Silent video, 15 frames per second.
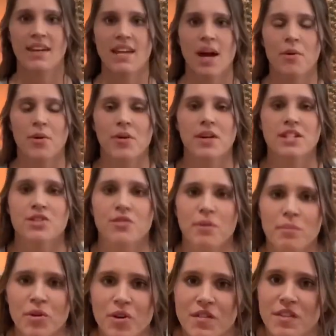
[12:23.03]
Now we're going to
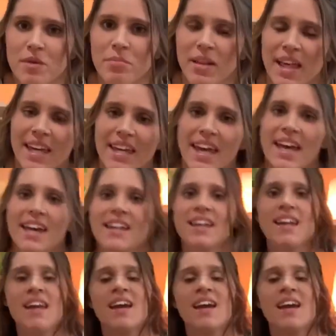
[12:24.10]
remove the blanket,